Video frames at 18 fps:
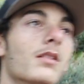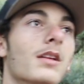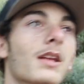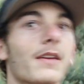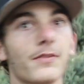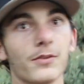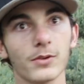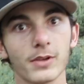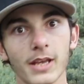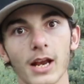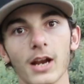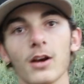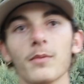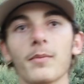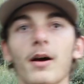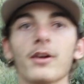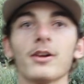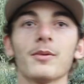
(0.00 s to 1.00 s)
if you care
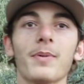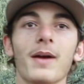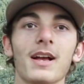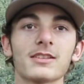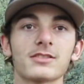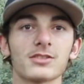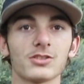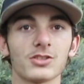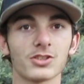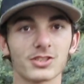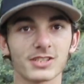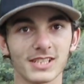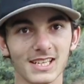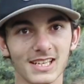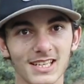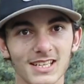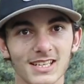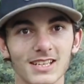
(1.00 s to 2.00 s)
about your passenger
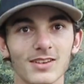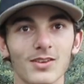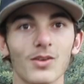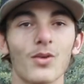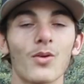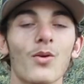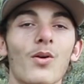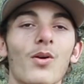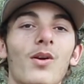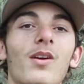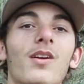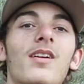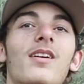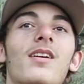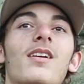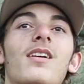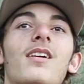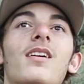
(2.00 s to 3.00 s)
seat or
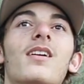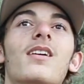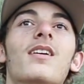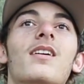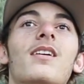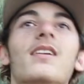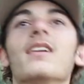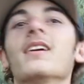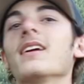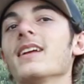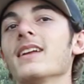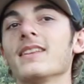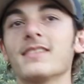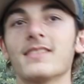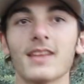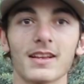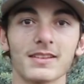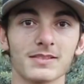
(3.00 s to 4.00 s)

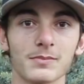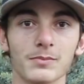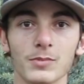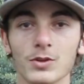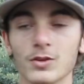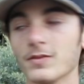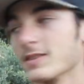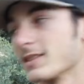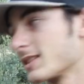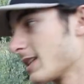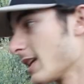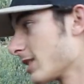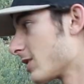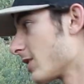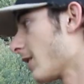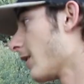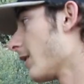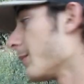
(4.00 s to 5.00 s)
it doesn't move, it's
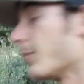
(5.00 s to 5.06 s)
stationary,